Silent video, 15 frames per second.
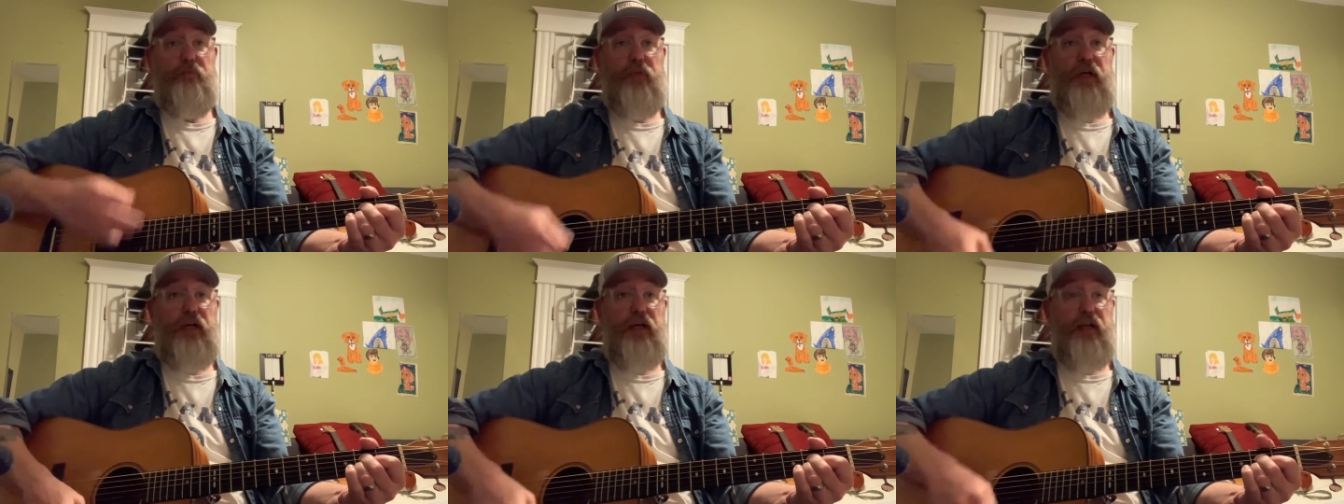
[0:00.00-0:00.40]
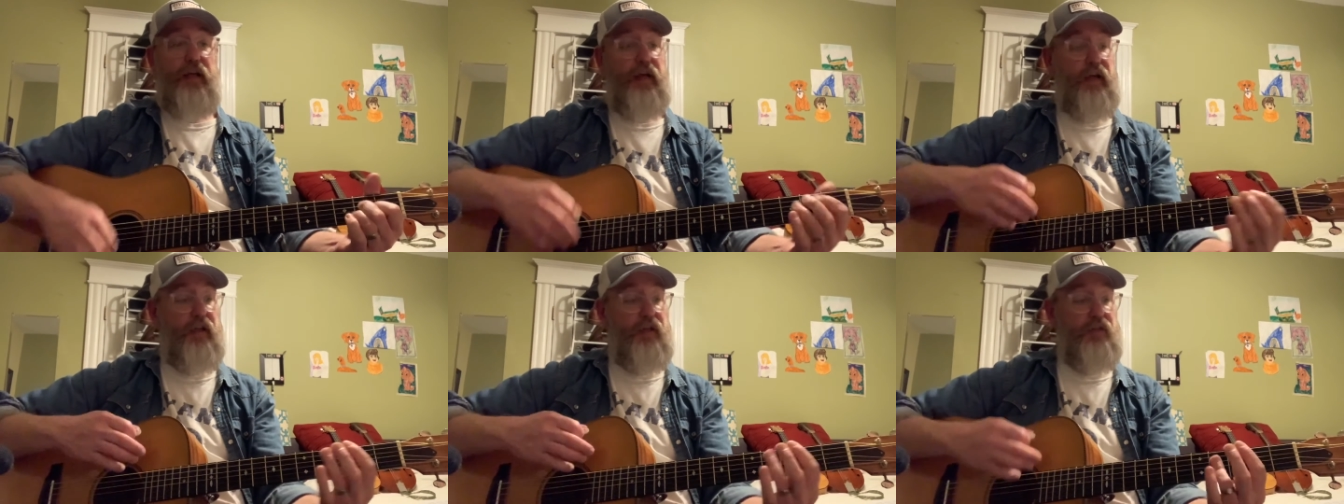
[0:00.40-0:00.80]
but
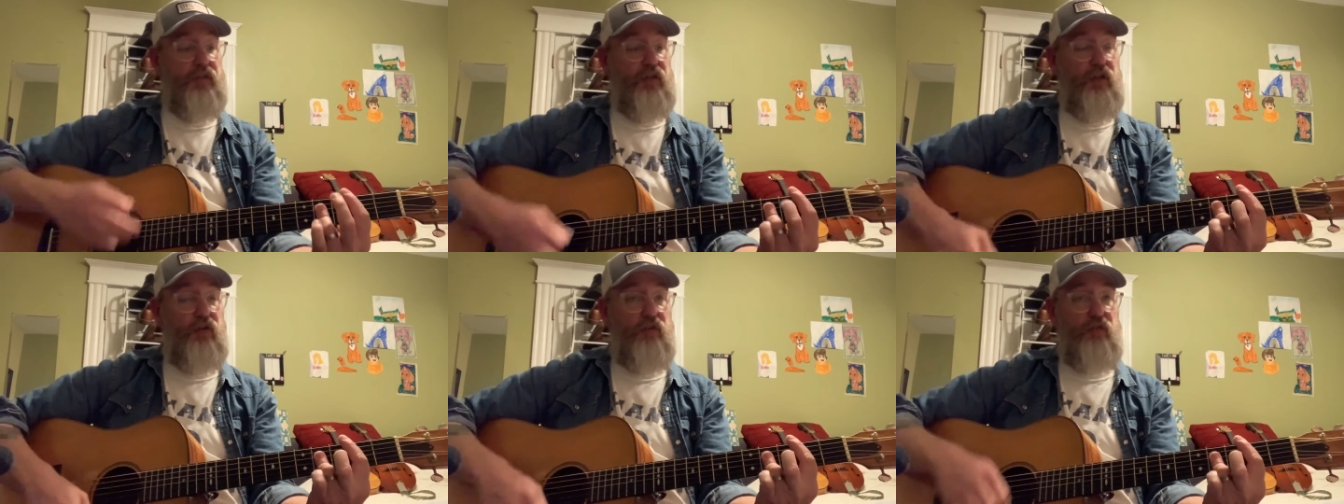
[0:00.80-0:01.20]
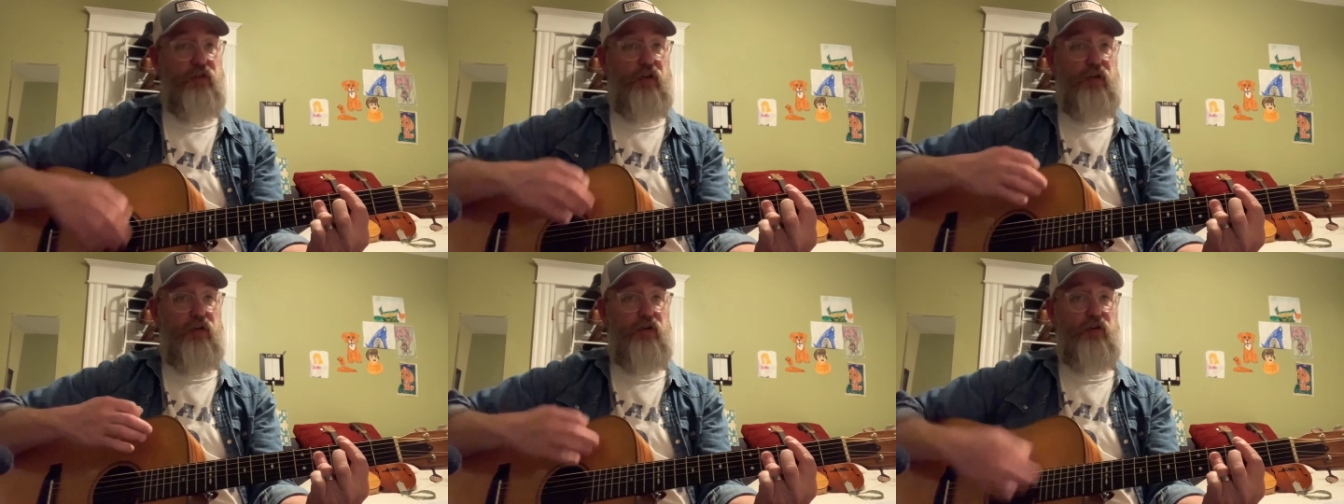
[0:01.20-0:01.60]
I don't
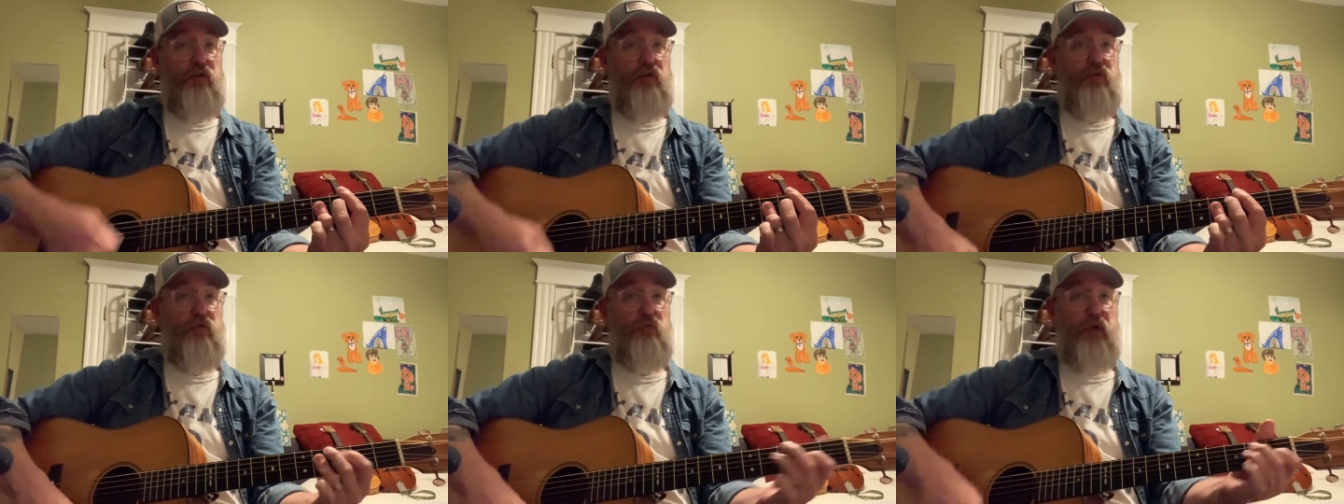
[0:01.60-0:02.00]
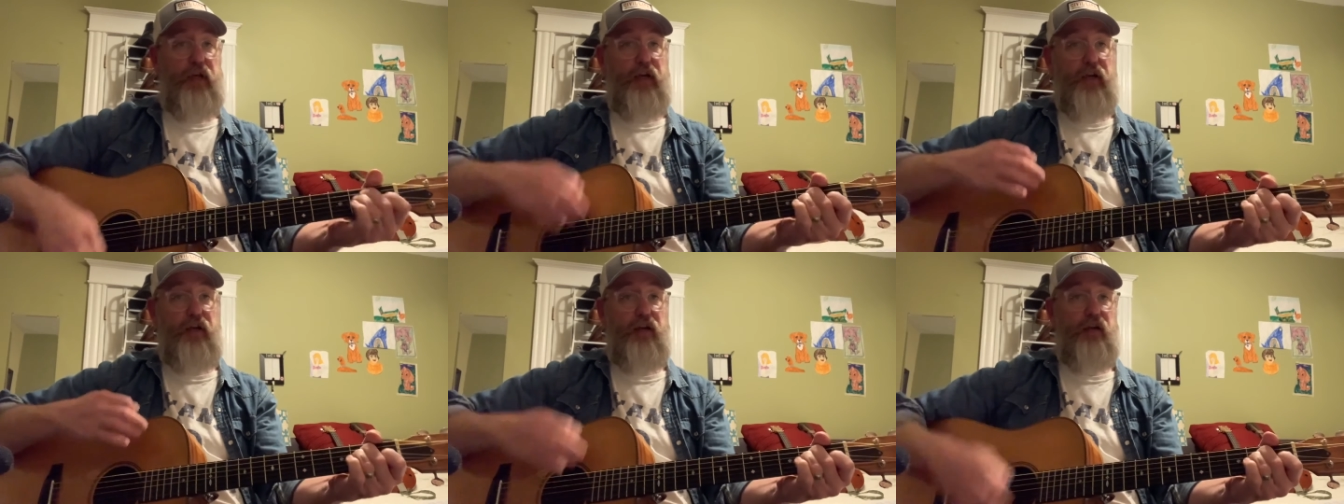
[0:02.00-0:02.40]
know
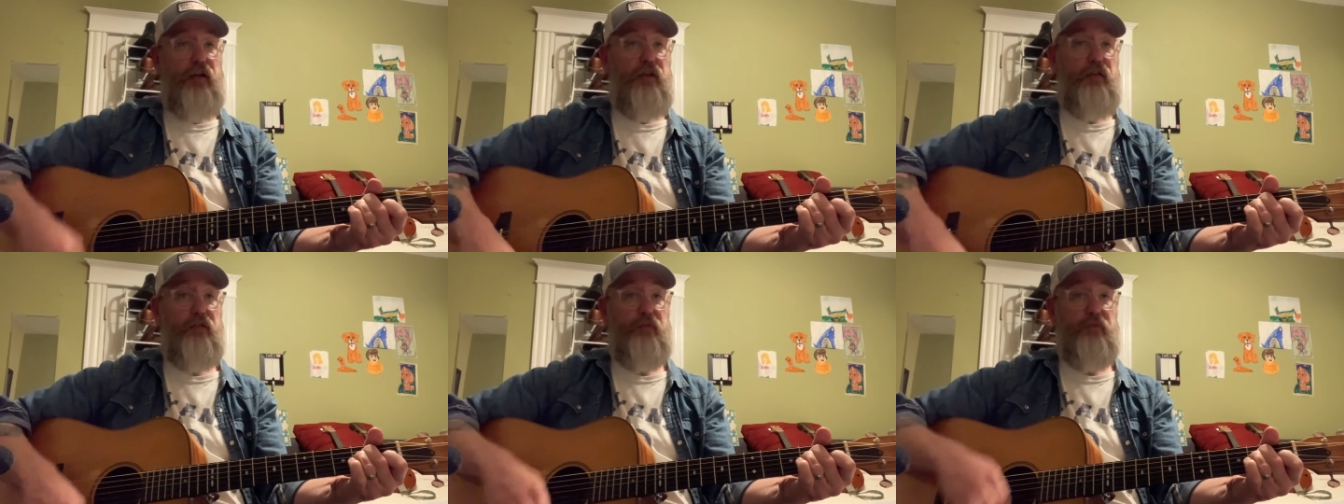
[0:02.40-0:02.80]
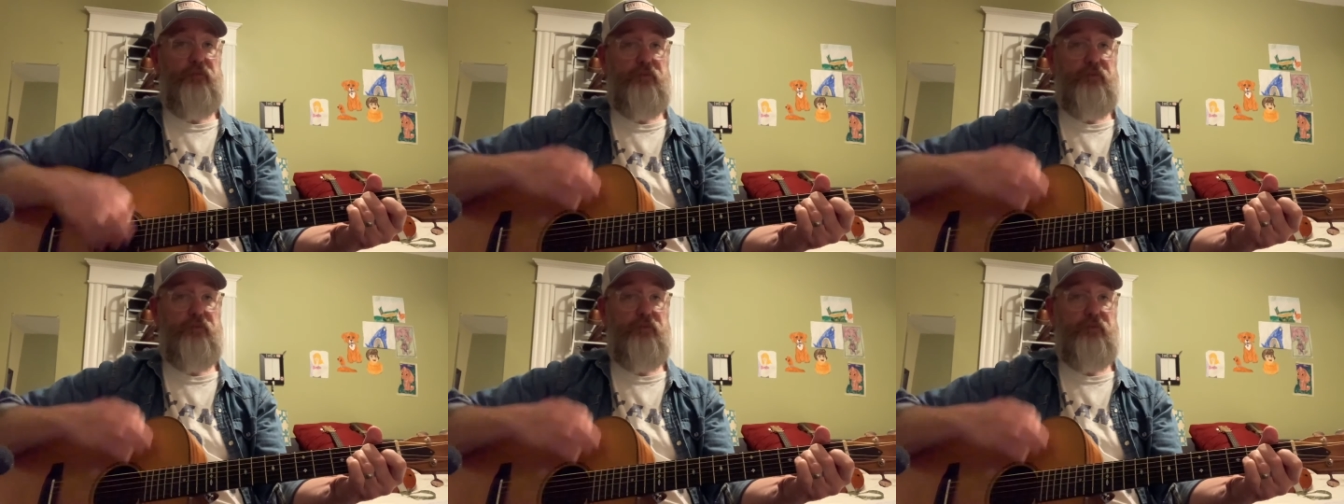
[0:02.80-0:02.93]
where.